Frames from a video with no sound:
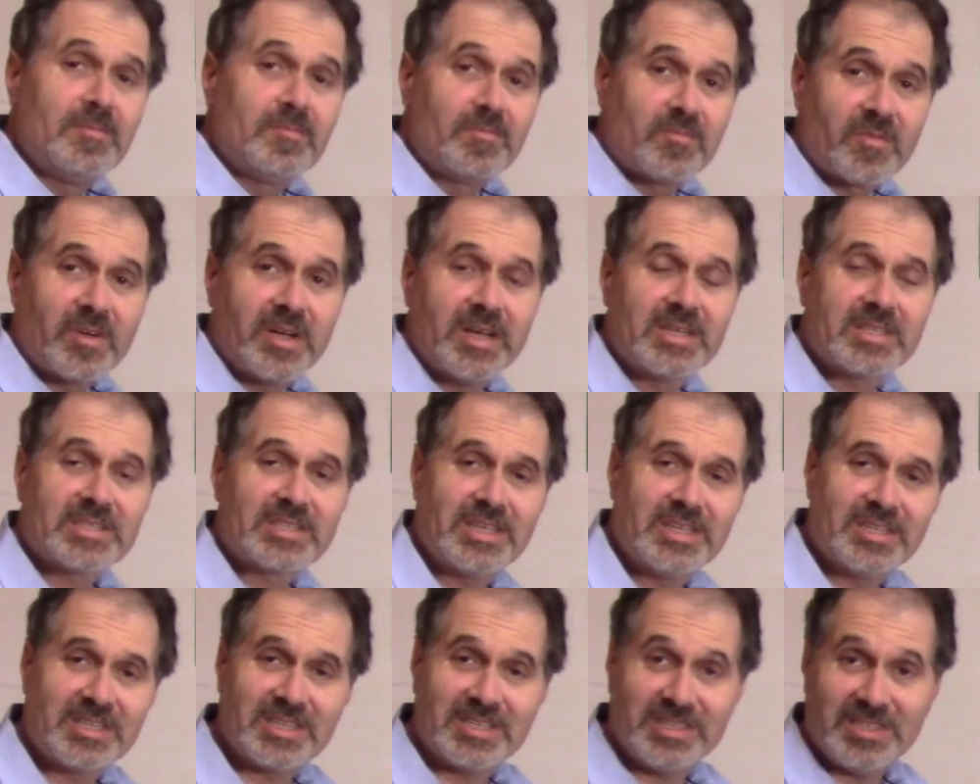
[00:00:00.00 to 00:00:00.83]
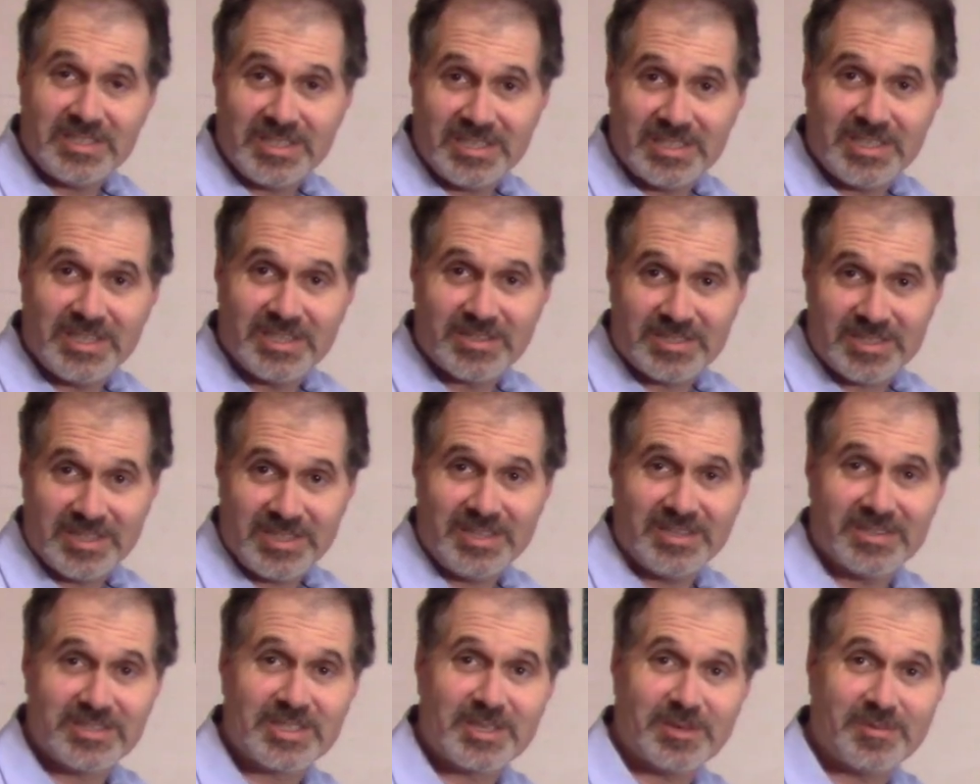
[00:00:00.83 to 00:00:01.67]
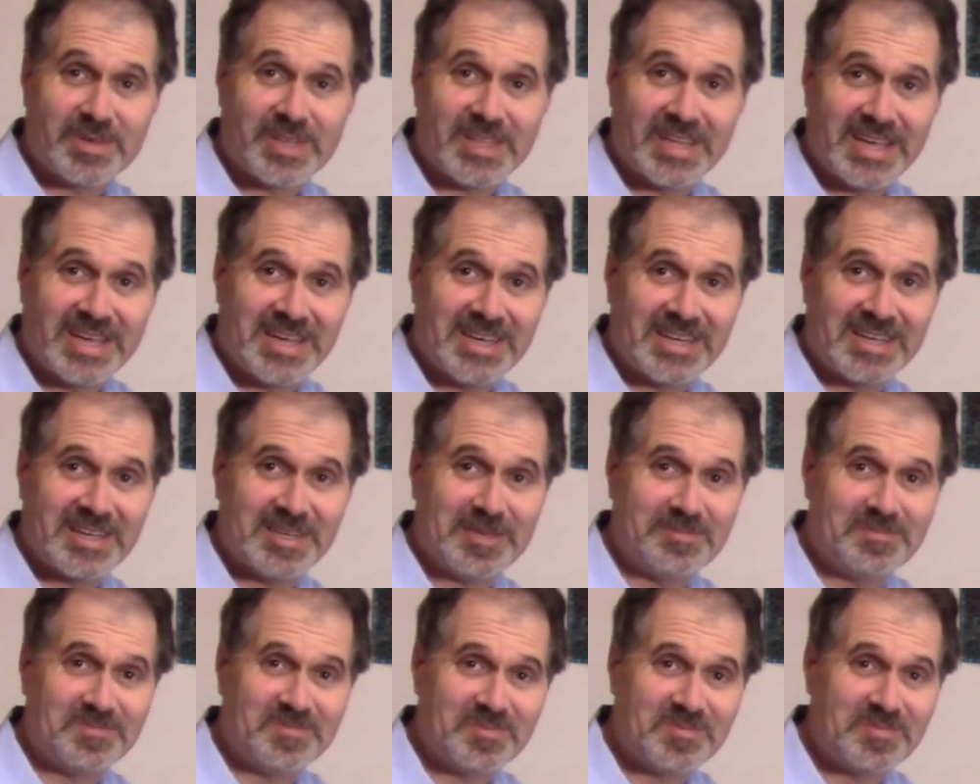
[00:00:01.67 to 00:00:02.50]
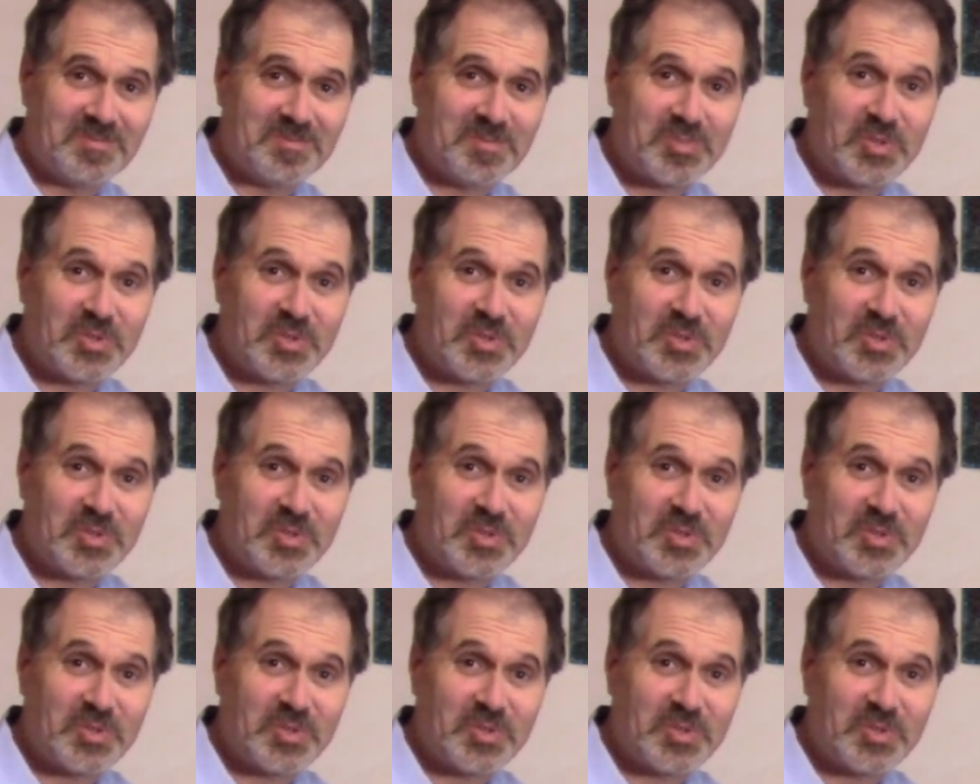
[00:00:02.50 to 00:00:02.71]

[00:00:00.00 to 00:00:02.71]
Right, so you can hear, hear some of that um,